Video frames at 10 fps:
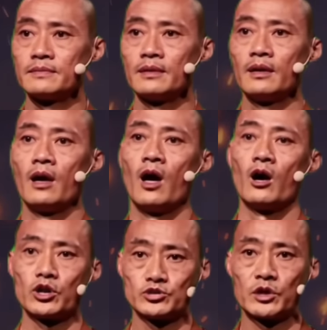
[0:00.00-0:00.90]
or even your
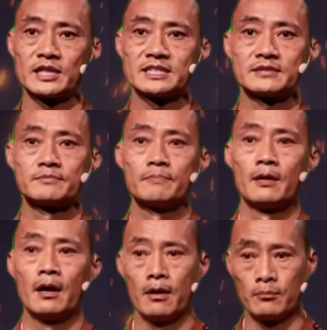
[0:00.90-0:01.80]
intelligence.
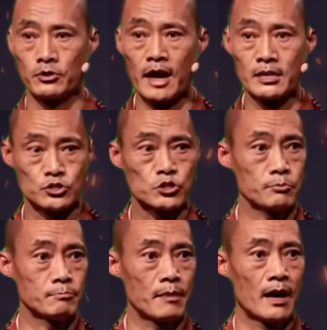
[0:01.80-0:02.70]
It's your
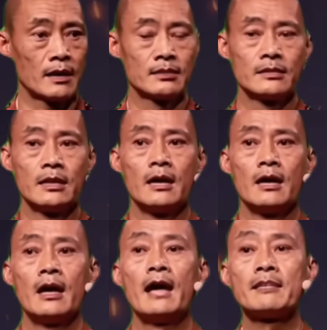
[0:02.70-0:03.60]
presence, your
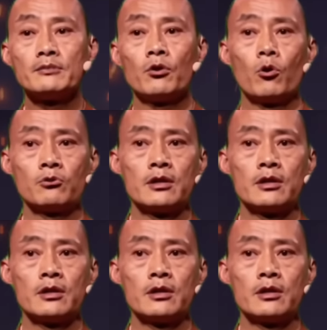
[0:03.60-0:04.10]
ability to stay